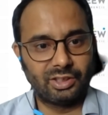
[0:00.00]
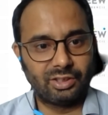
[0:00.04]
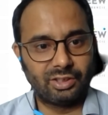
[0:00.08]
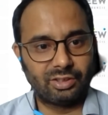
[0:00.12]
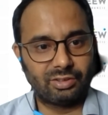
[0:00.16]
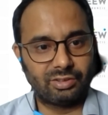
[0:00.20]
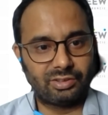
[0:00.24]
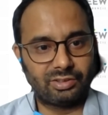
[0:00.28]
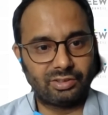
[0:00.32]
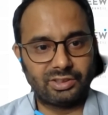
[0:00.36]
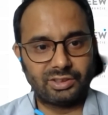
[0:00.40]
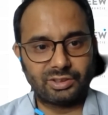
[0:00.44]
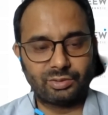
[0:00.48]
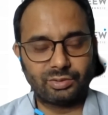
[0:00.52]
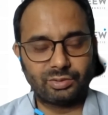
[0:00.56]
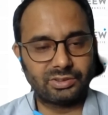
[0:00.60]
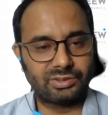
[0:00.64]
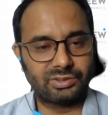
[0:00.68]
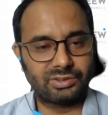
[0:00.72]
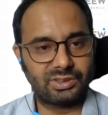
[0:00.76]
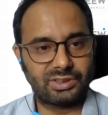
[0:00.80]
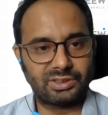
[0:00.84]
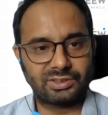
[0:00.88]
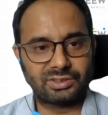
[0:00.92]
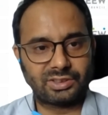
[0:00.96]
This was
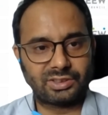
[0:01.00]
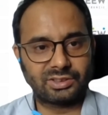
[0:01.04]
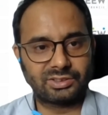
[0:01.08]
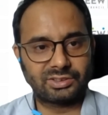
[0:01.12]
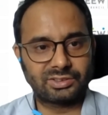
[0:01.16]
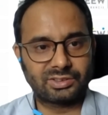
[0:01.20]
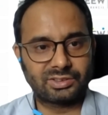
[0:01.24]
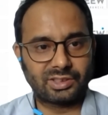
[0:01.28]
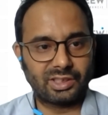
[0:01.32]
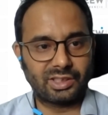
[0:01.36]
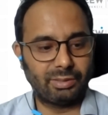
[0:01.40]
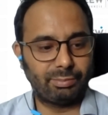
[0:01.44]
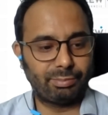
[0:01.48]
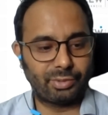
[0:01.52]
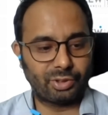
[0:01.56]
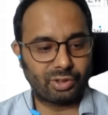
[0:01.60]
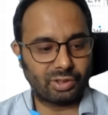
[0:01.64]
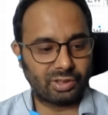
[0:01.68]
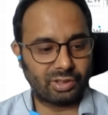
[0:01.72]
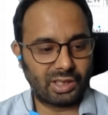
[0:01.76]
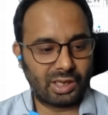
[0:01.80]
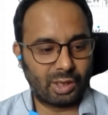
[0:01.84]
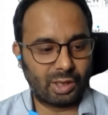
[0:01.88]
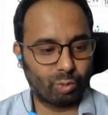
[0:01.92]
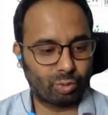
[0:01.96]
just a script
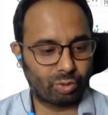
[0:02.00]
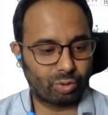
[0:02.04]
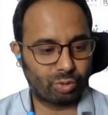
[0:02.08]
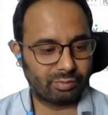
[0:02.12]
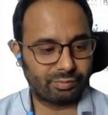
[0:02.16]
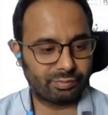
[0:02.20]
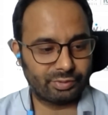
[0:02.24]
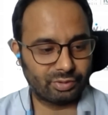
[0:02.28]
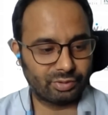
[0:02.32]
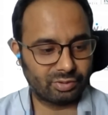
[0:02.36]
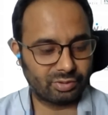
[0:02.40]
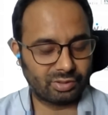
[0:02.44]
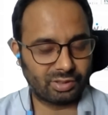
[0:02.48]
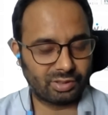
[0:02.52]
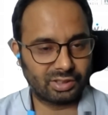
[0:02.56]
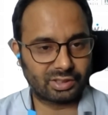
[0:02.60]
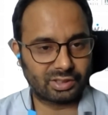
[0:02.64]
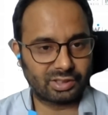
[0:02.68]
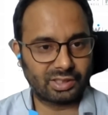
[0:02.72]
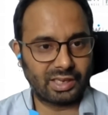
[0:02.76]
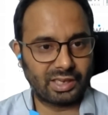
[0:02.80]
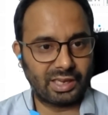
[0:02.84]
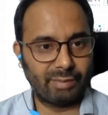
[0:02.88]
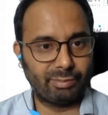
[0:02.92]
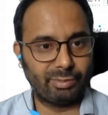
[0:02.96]
out of, you know, a
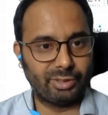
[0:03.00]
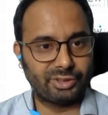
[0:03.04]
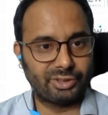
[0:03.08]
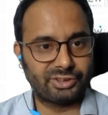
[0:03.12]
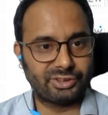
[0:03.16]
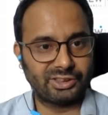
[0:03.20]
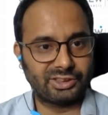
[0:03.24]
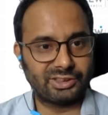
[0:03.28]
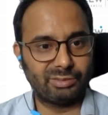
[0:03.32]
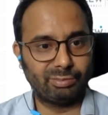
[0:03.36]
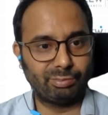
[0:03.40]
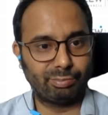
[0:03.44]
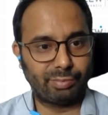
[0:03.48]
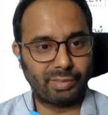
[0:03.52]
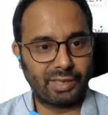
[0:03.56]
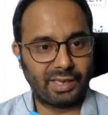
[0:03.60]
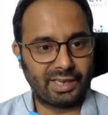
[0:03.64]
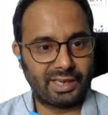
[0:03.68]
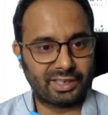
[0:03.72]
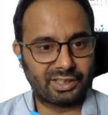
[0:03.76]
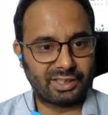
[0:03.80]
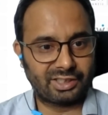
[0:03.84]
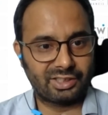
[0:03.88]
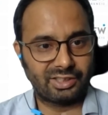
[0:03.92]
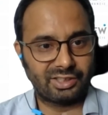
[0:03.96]
climate change
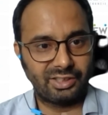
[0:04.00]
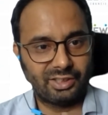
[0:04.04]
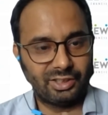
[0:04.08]
impact,